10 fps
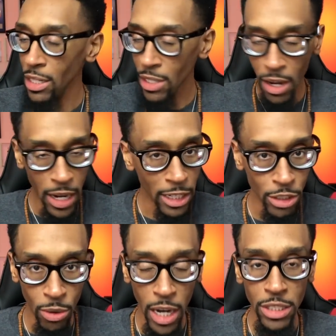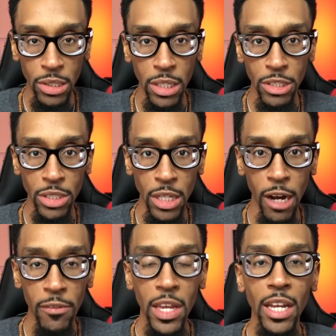y'all gotta squash all this
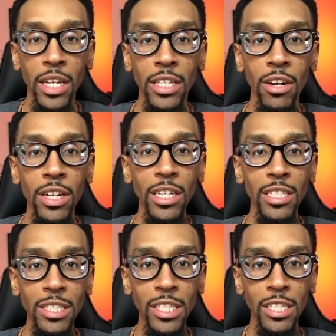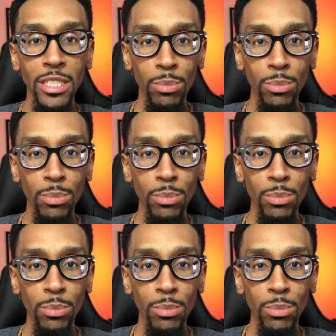stuff, there is this